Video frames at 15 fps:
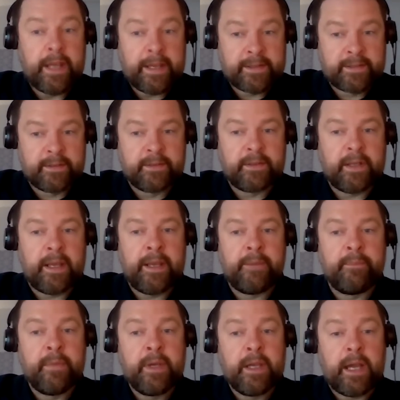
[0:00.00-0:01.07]
Excellent.
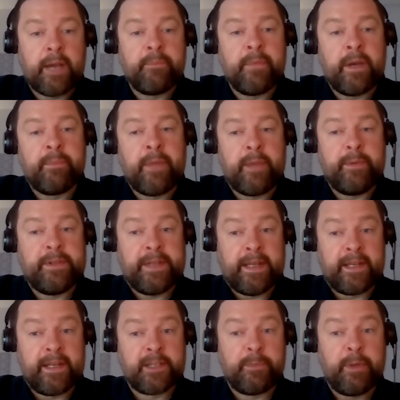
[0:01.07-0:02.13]
Um, and, and maybe
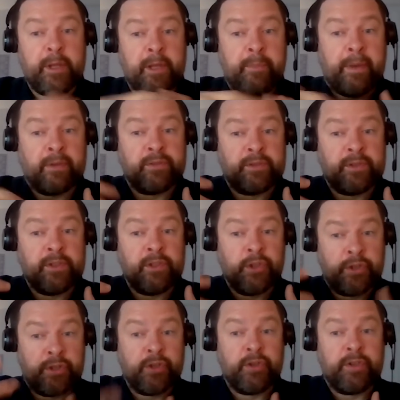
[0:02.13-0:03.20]
tell us a bit about
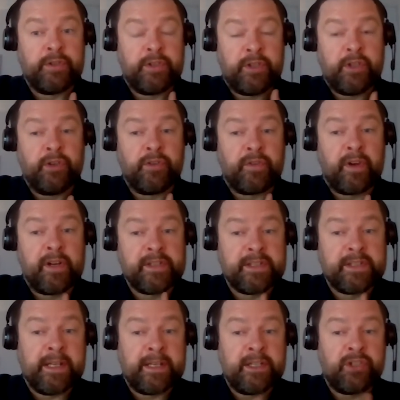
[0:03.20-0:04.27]
your the
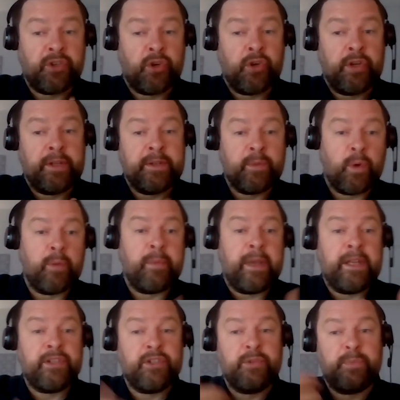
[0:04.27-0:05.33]
university that you joined. What
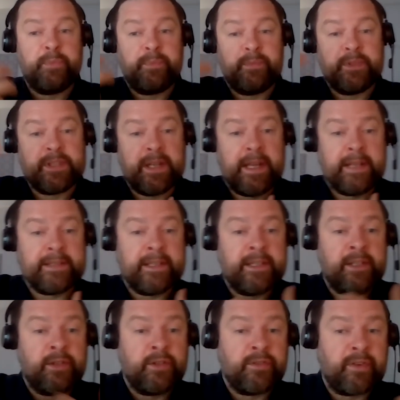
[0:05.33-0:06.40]
made you select
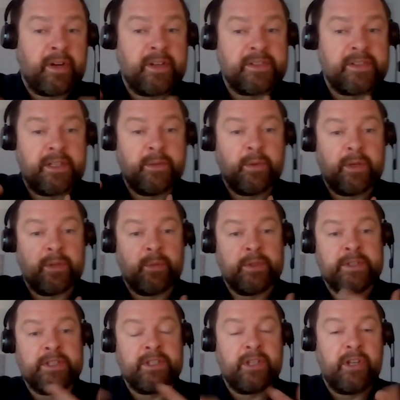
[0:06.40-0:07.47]
that university? What
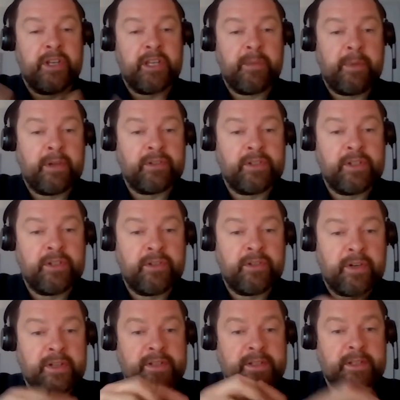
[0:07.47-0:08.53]
what did you like about the
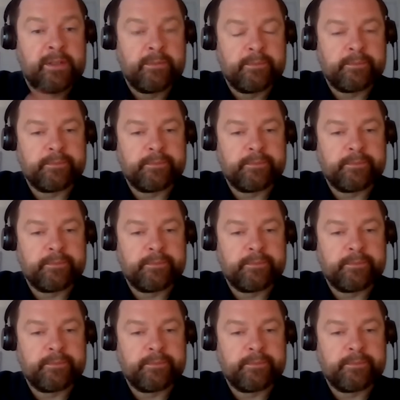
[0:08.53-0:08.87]
university?